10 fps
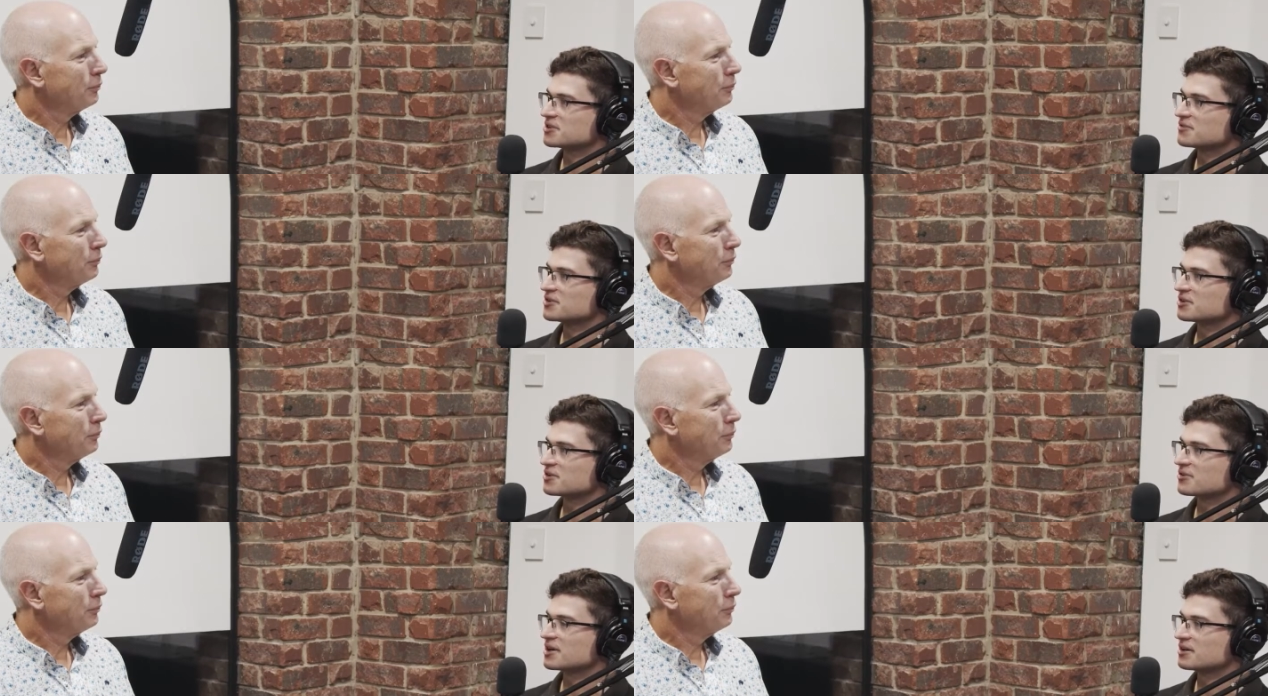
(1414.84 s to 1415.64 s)
Speaker 1: over your
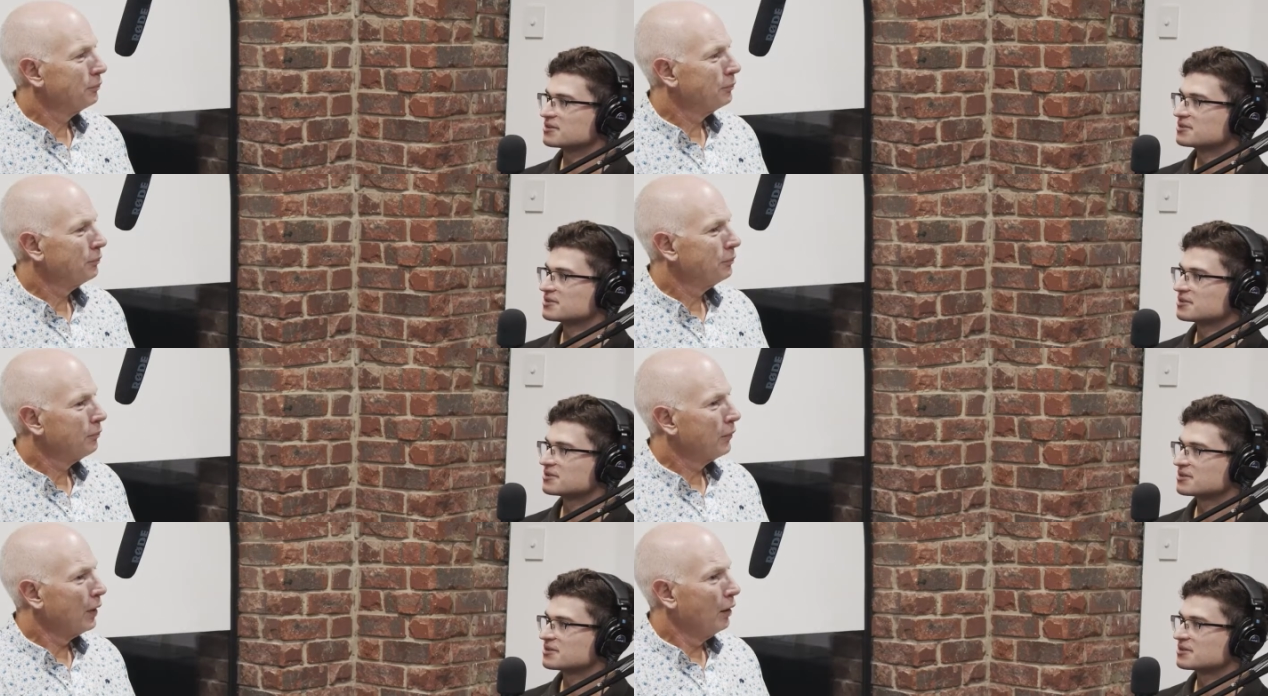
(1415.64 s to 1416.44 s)
career?
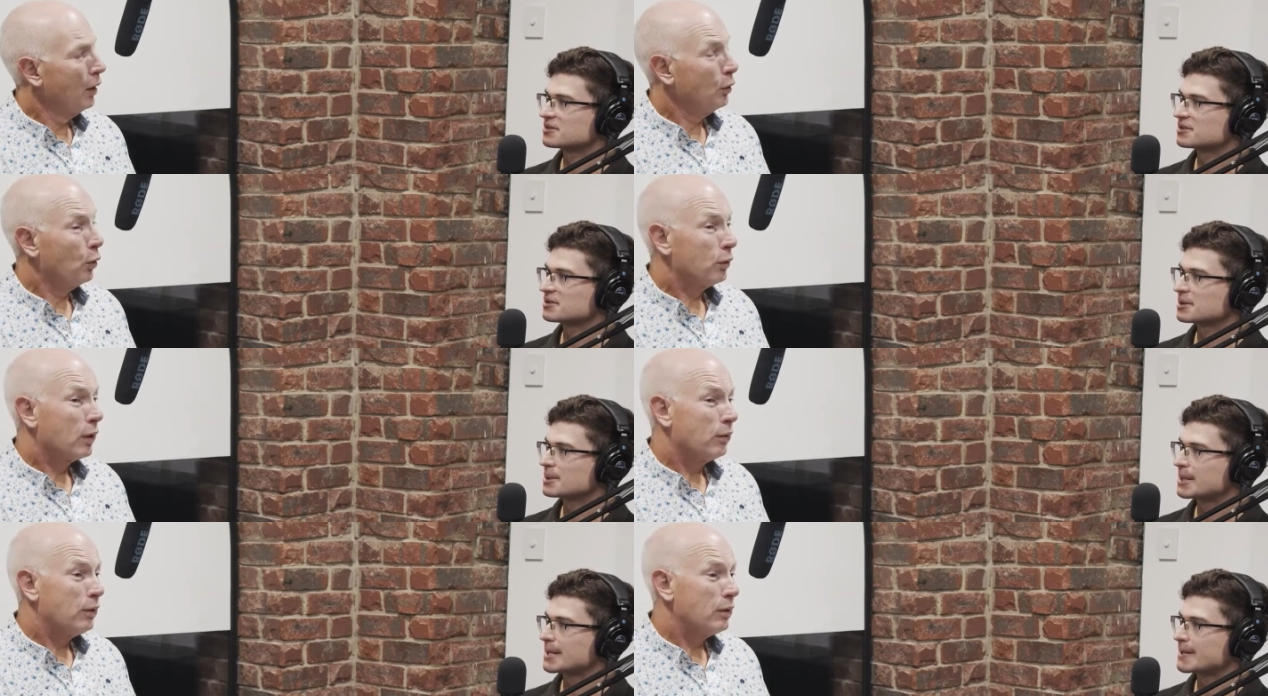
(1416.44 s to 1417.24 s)
Speaker 2: Look,
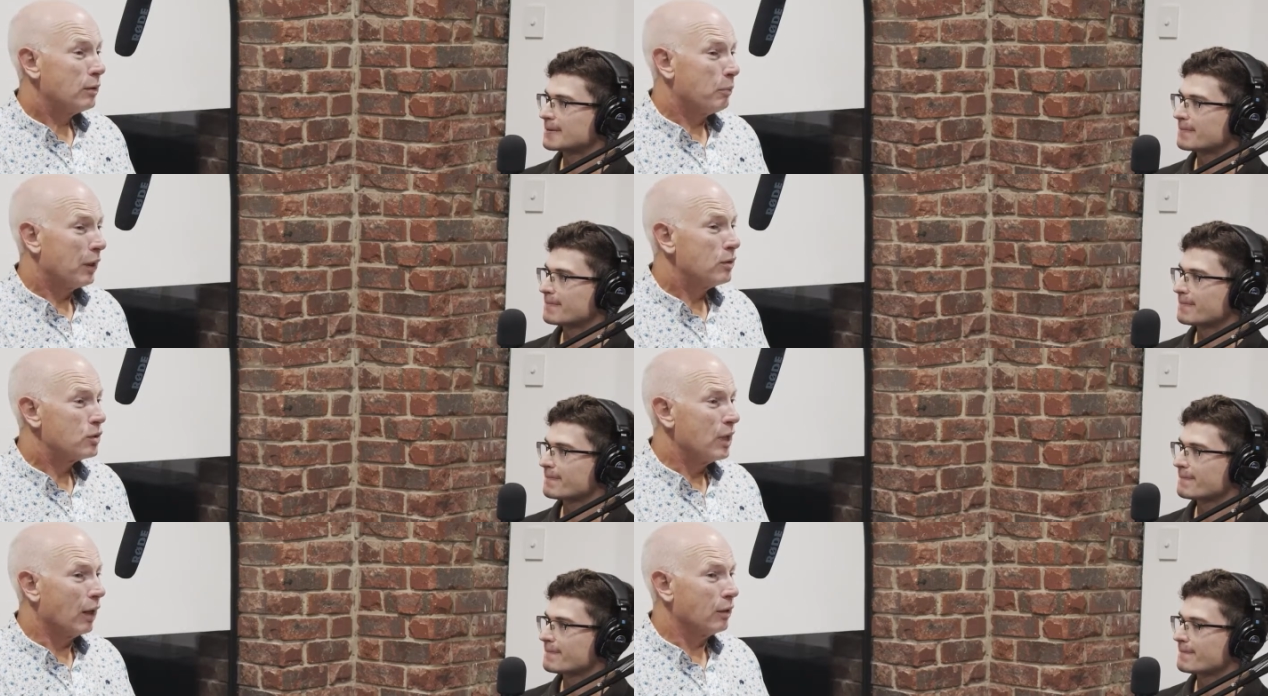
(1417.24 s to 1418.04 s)
I think the
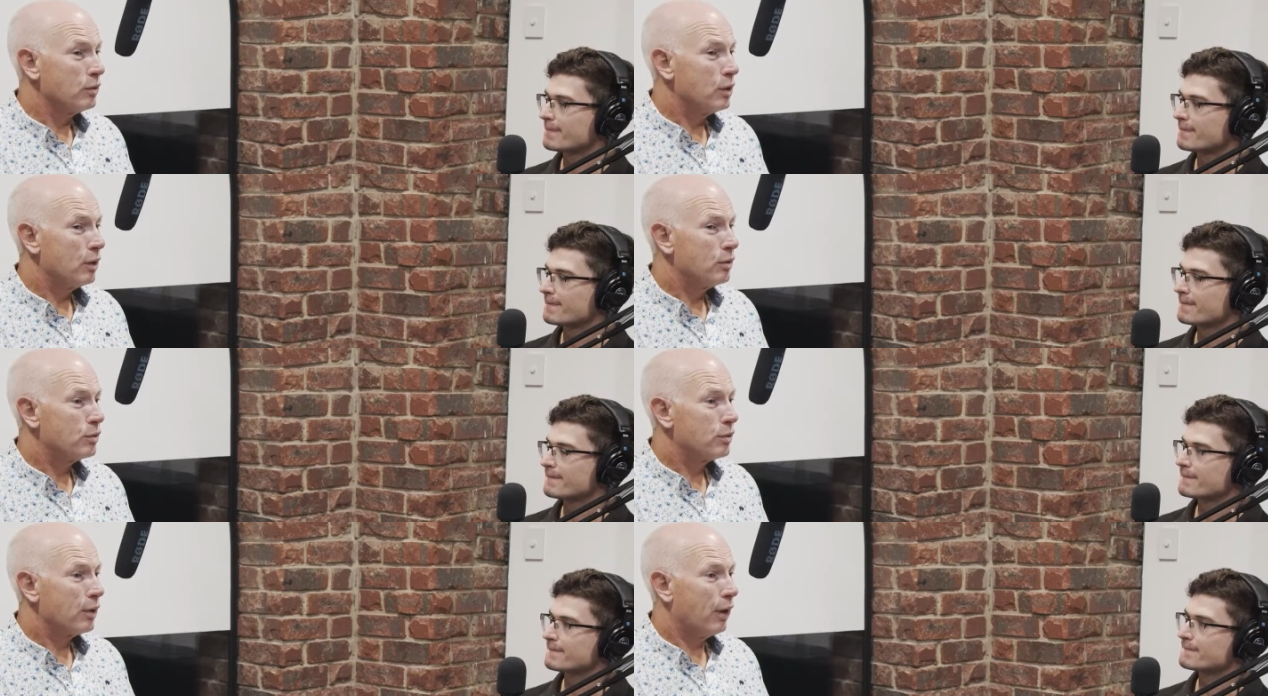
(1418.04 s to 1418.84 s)
biggest challenge
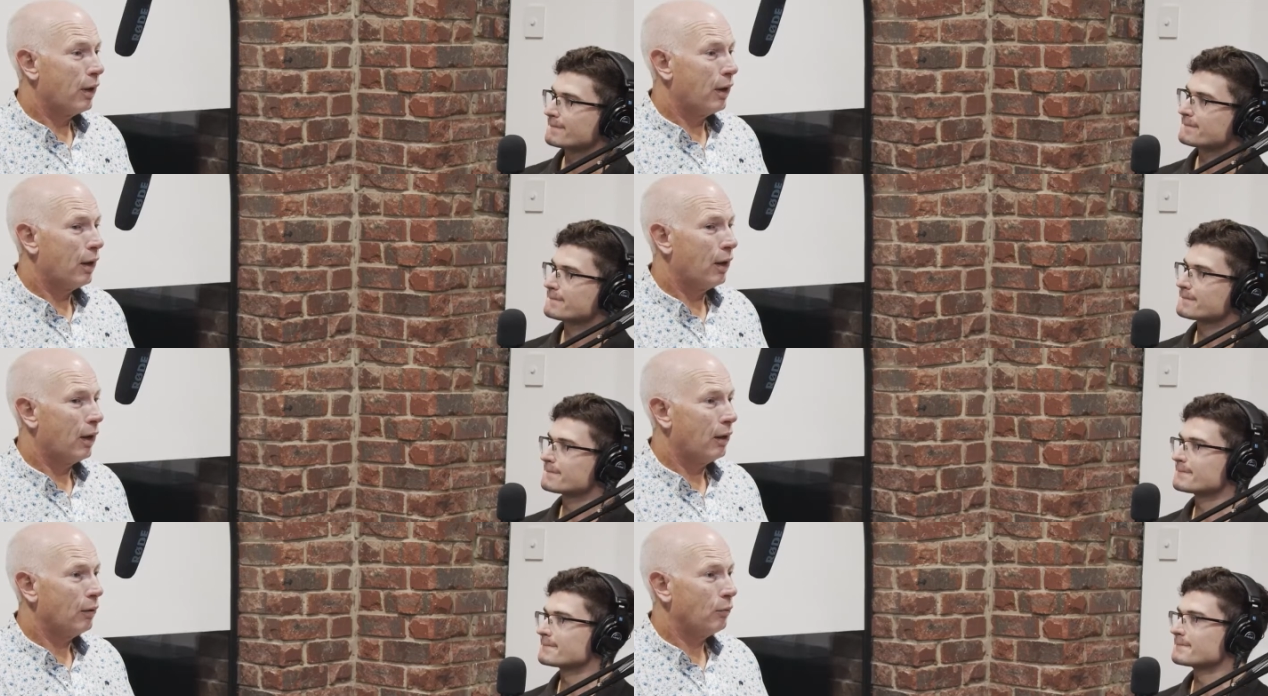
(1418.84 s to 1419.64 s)
is
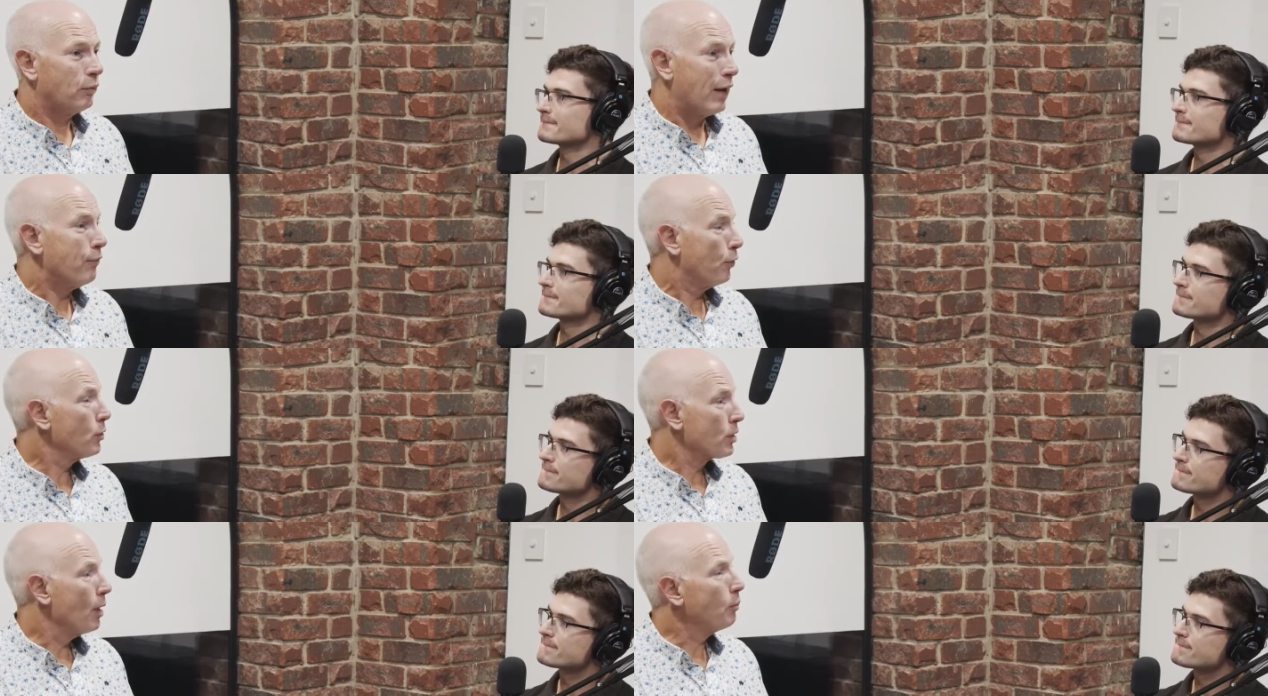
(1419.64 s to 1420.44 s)
uh, that
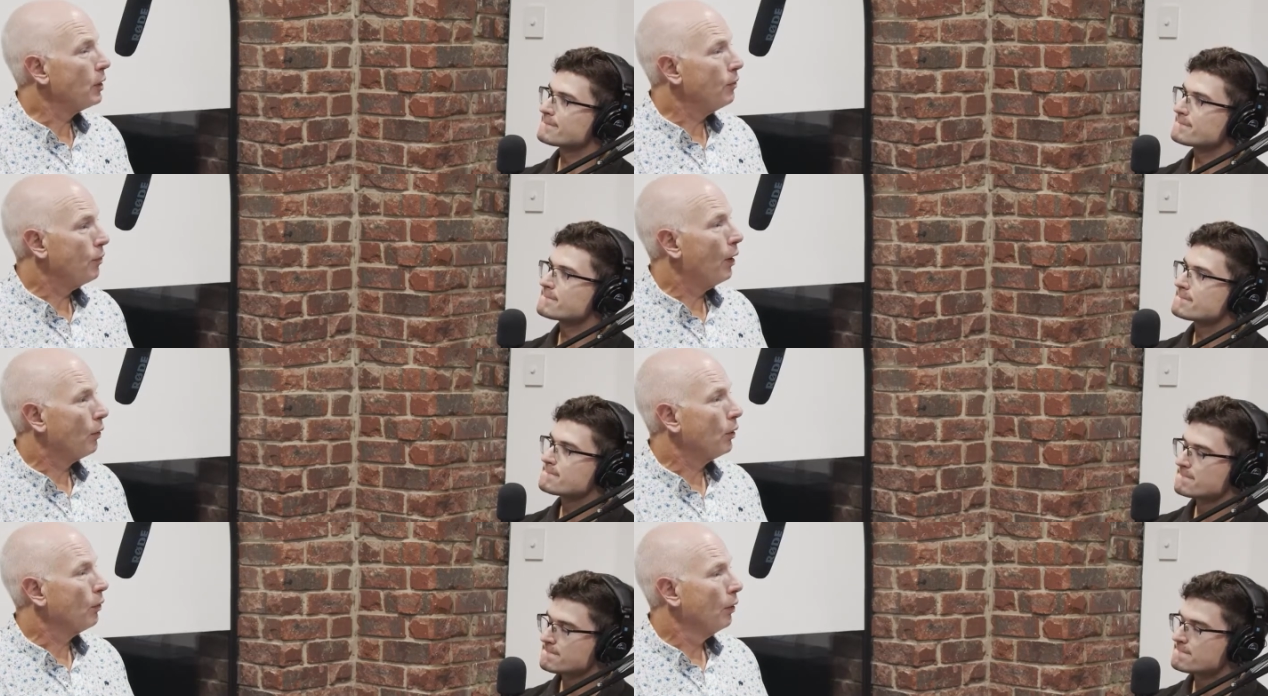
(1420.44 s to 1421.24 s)
first company
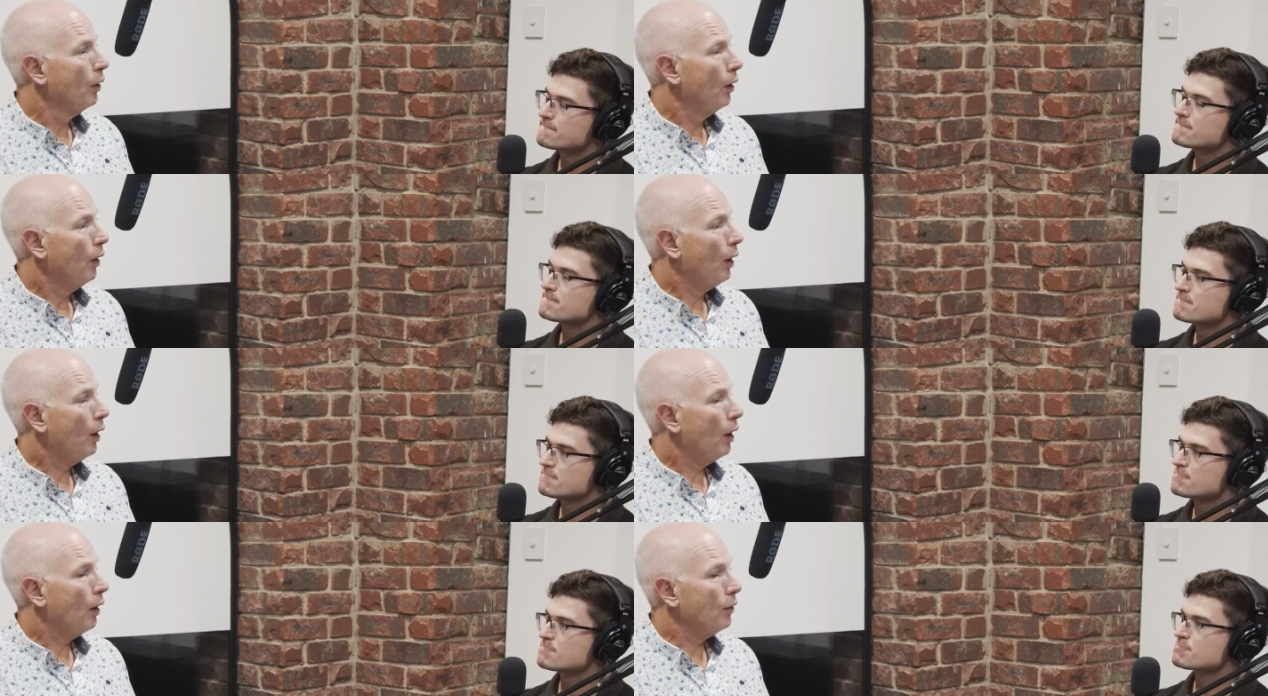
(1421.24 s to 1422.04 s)
failure.
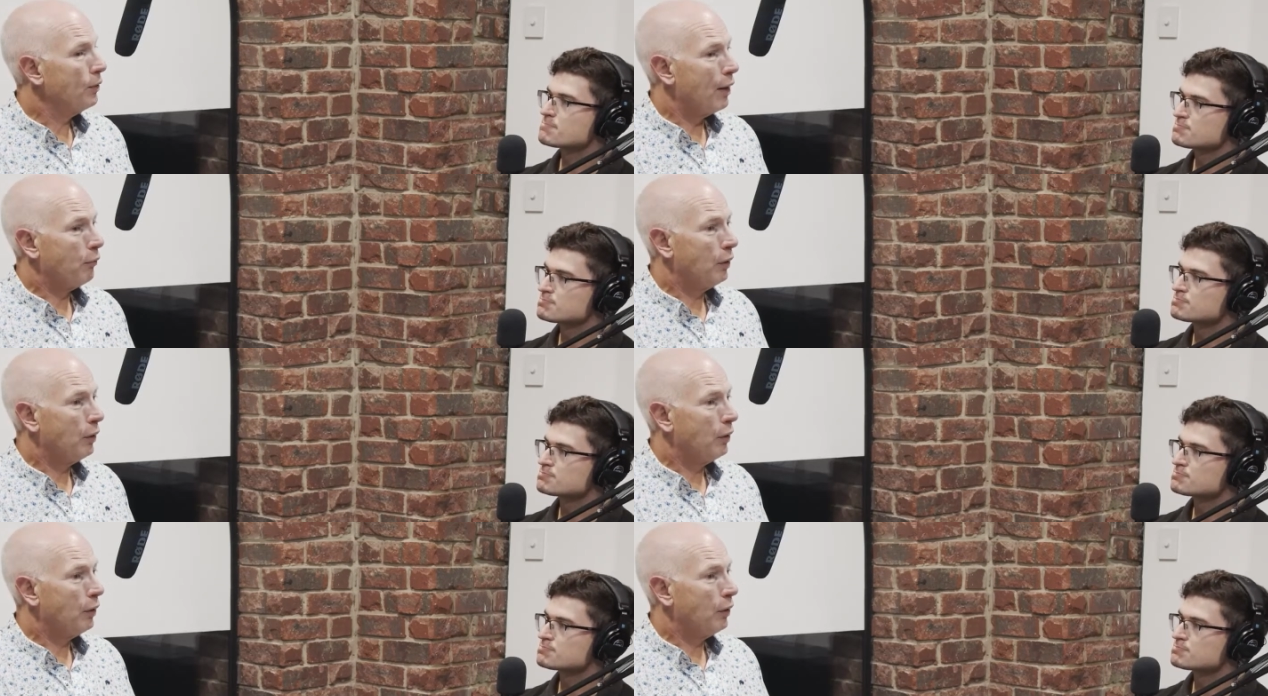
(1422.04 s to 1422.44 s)
Uh, that